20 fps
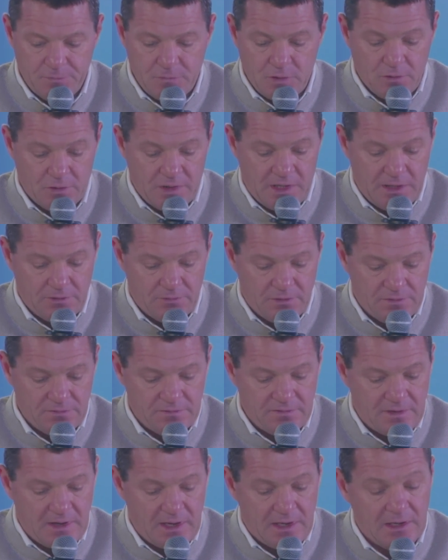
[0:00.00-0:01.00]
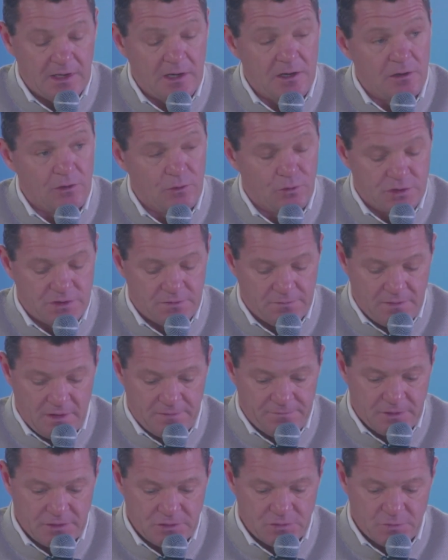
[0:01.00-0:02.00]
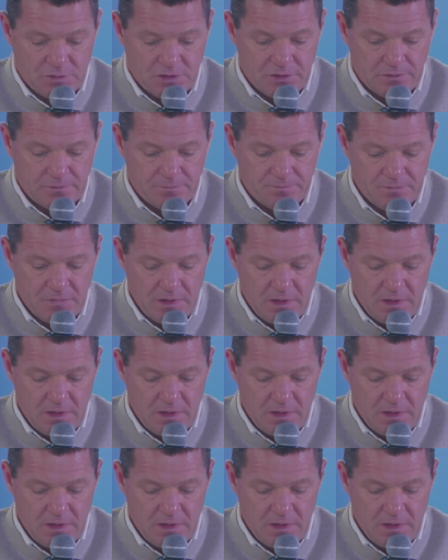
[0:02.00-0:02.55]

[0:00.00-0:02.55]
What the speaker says: coherent, and inclusive governance model,